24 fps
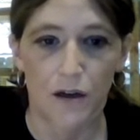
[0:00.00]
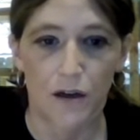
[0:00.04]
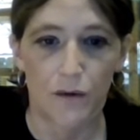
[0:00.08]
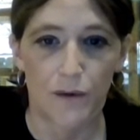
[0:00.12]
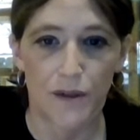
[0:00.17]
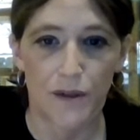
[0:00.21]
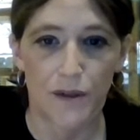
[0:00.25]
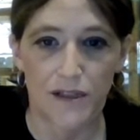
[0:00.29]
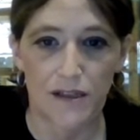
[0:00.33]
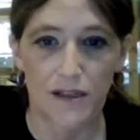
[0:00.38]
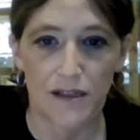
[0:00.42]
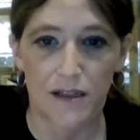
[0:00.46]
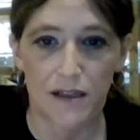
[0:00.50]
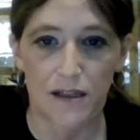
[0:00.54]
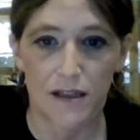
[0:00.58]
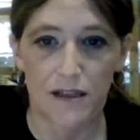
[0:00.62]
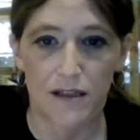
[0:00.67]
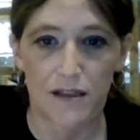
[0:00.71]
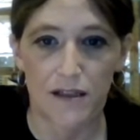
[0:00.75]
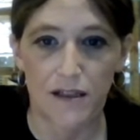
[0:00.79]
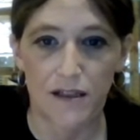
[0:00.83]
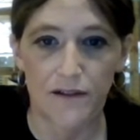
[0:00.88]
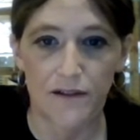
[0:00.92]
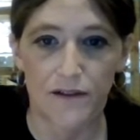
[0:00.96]
we see a
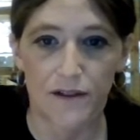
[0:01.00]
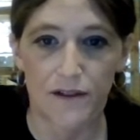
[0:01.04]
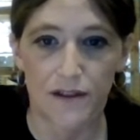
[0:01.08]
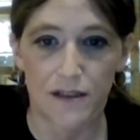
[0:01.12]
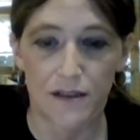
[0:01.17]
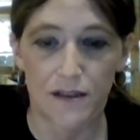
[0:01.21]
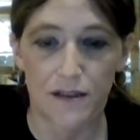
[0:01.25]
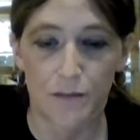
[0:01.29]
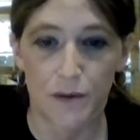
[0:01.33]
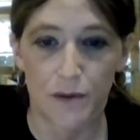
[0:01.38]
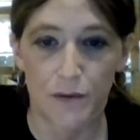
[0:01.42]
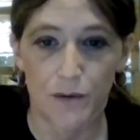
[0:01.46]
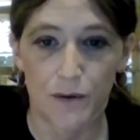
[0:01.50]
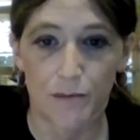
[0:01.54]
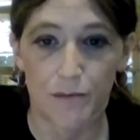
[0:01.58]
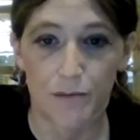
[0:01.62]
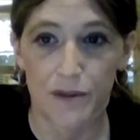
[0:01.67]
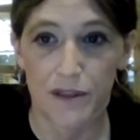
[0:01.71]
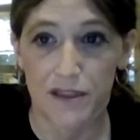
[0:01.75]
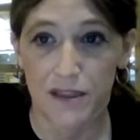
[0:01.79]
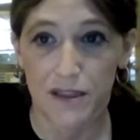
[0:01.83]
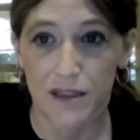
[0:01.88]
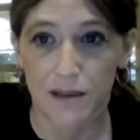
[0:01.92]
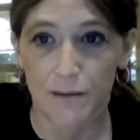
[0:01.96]
difference between
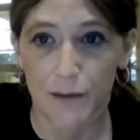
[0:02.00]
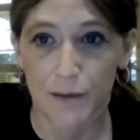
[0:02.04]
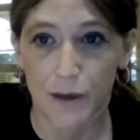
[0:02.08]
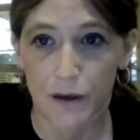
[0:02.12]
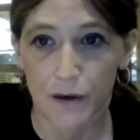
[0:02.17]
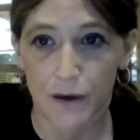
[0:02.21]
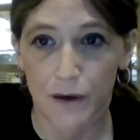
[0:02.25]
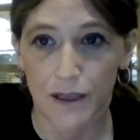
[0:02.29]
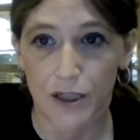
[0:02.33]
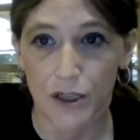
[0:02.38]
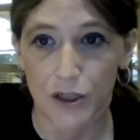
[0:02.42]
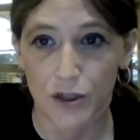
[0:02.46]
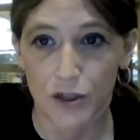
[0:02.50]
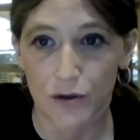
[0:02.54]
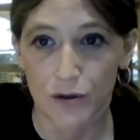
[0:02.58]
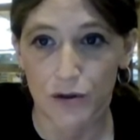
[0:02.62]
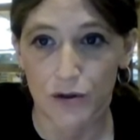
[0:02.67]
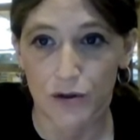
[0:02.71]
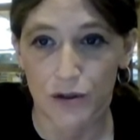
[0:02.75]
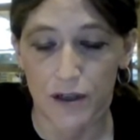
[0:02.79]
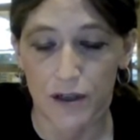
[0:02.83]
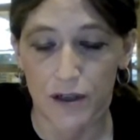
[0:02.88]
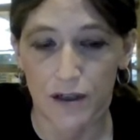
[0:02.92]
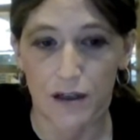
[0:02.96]
placebo and a new
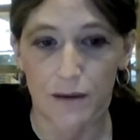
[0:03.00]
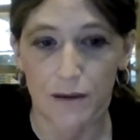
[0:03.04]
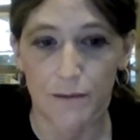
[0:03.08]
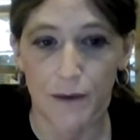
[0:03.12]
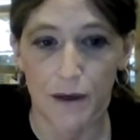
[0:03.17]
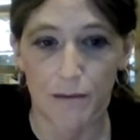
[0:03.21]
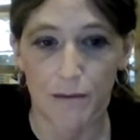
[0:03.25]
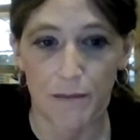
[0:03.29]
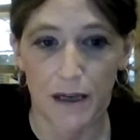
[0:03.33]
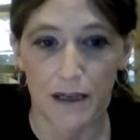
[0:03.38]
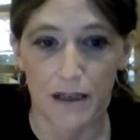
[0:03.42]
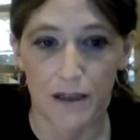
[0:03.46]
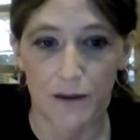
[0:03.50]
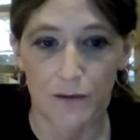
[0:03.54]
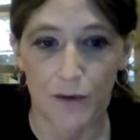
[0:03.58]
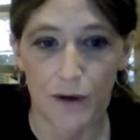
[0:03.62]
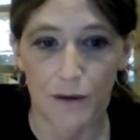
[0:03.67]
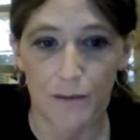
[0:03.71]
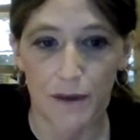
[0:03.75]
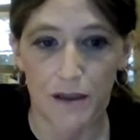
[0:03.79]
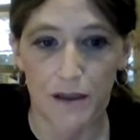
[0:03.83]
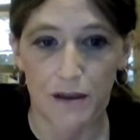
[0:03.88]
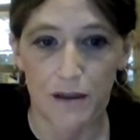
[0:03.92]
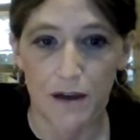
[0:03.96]
drug among men and
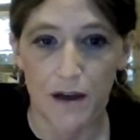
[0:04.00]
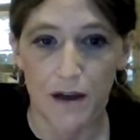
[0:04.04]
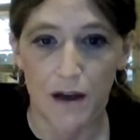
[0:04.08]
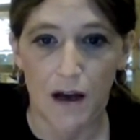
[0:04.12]
women.